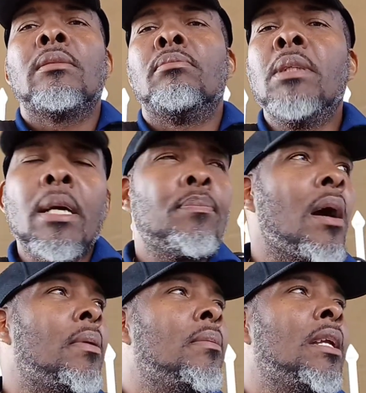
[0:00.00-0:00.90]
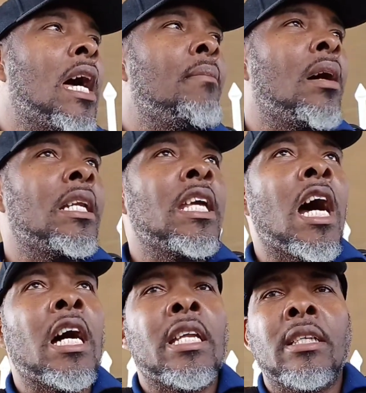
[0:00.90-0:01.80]
Be a problem in high man
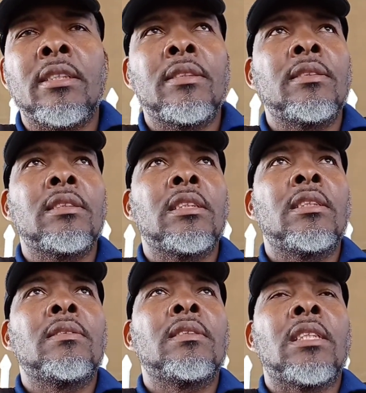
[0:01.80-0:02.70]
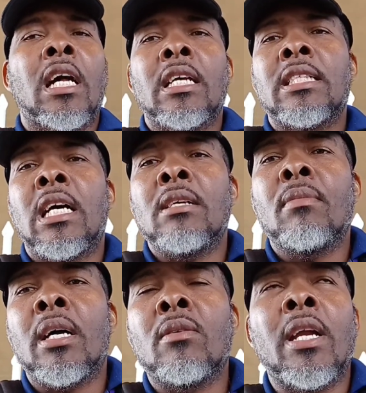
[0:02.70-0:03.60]
yard. You understand the
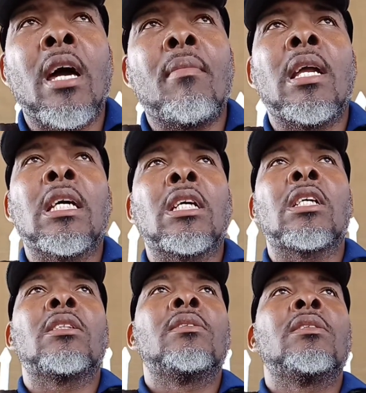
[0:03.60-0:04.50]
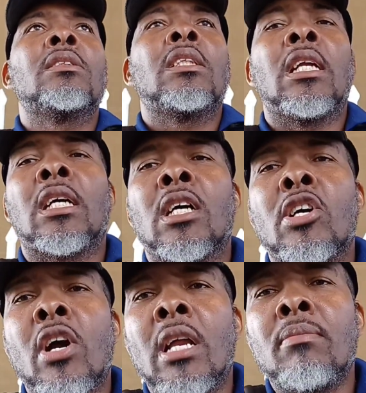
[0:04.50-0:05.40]
man when I man little little
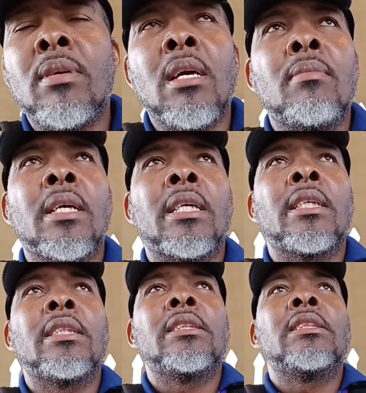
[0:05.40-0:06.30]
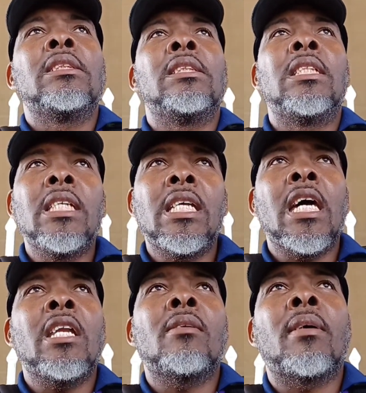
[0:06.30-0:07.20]
grand baby. Did
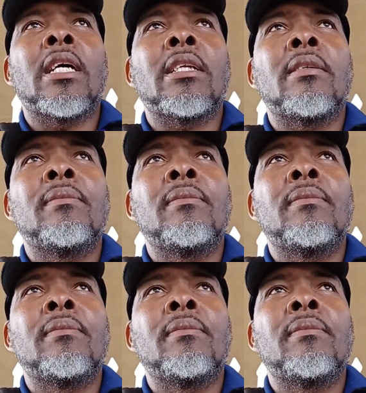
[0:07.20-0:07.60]
there no man.